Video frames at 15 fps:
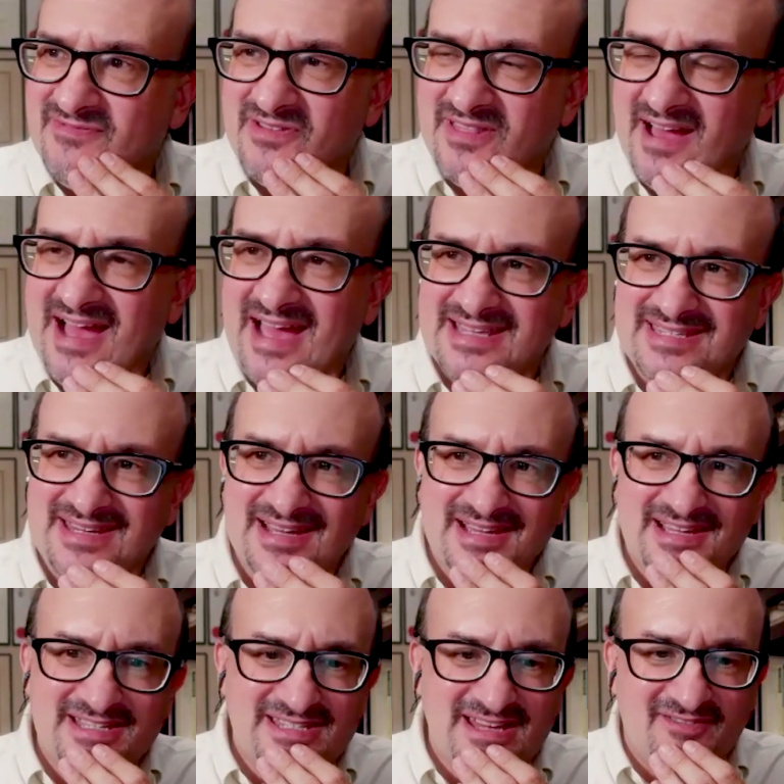for the last
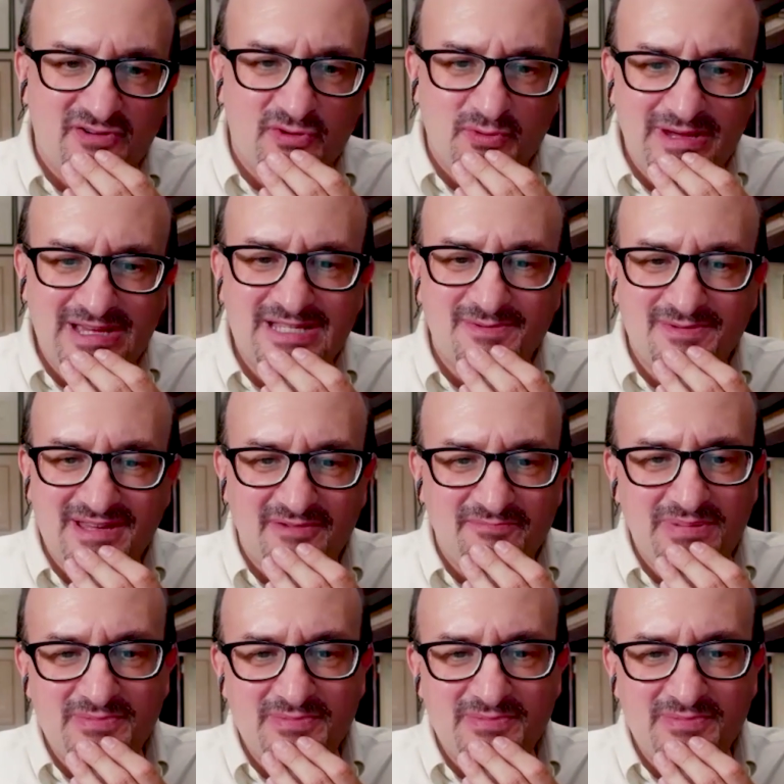several weeks, you know,